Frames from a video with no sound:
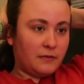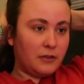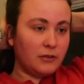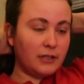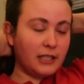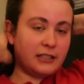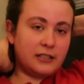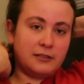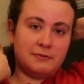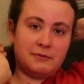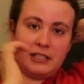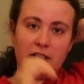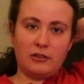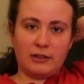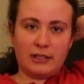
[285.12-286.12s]
if you like this
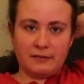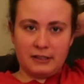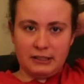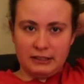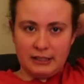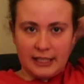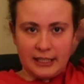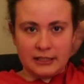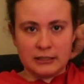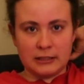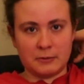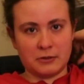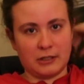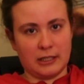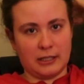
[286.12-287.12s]
video, give a like,
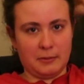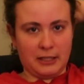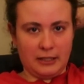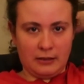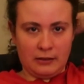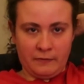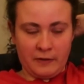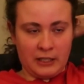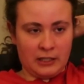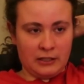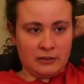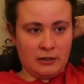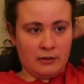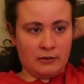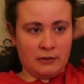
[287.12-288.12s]
subscribe to get
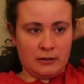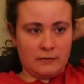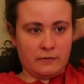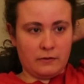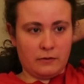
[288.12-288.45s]
notifications